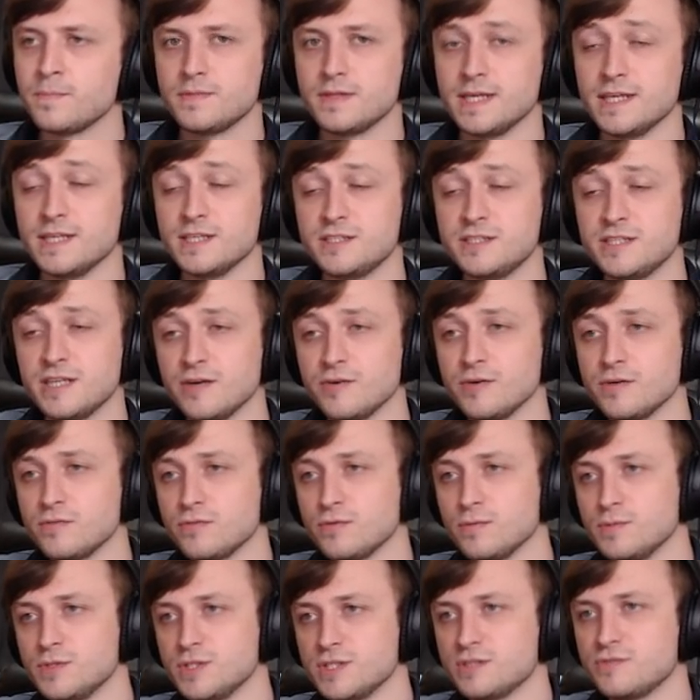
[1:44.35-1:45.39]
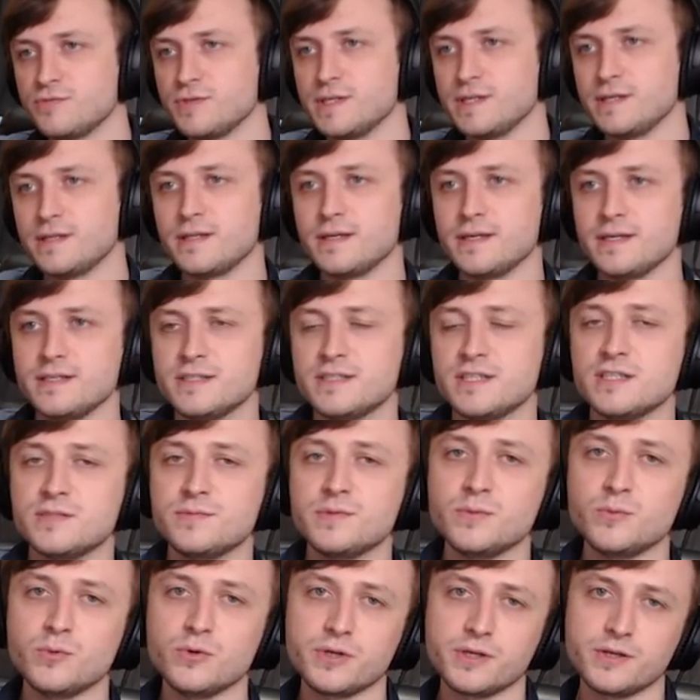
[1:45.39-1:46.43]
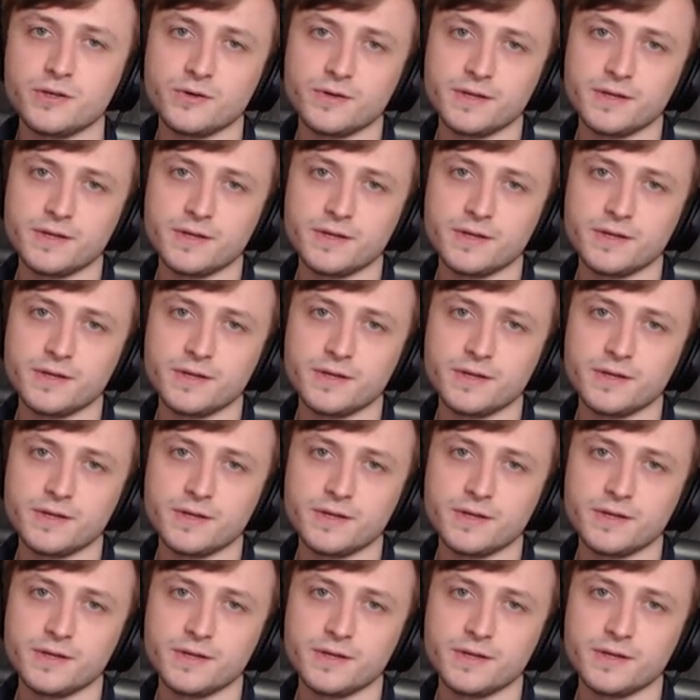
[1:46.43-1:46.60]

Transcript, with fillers: then Charon from Just 3D Things has been working